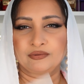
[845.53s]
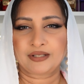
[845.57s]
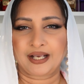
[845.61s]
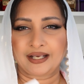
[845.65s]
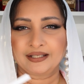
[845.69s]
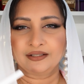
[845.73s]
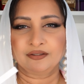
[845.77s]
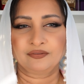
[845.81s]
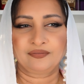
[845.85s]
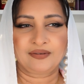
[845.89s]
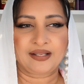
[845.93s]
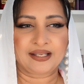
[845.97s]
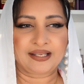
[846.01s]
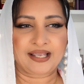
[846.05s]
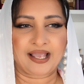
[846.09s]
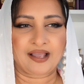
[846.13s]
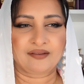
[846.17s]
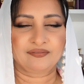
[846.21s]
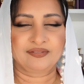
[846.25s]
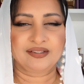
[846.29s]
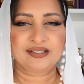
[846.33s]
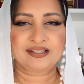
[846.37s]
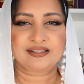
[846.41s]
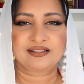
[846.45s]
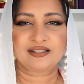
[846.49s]
kind of like
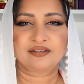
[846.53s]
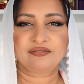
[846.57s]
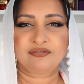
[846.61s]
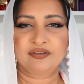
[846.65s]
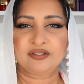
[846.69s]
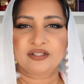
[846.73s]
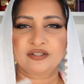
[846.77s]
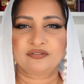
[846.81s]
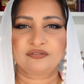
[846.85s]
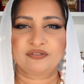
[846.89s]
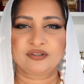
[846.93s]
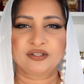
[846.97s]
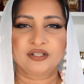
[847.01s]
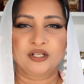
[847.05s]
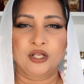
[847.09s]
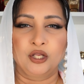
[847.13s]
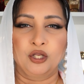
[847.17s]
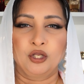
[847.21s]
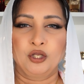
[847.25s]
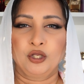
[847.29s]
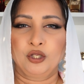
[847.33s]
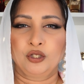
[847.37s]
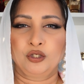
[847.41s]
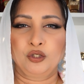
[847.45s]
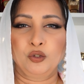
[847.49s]
have these different
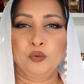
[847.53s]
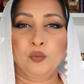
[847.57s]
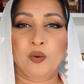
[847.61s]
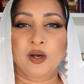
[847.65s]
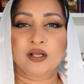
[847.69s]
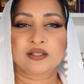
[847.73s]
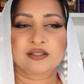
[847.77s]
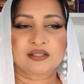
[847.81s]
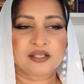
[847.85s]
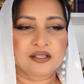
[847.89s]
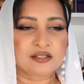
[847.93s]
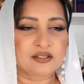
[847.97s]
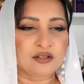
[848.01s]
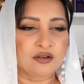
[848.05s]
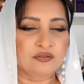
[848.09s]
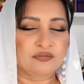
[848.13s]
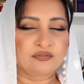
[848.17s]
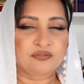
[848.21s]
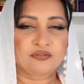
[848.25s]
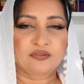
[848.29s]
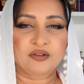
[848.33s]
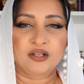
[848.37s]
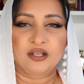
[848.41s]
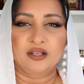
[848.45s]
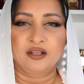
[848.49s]
nuances
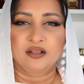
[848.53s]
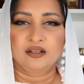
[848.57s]
of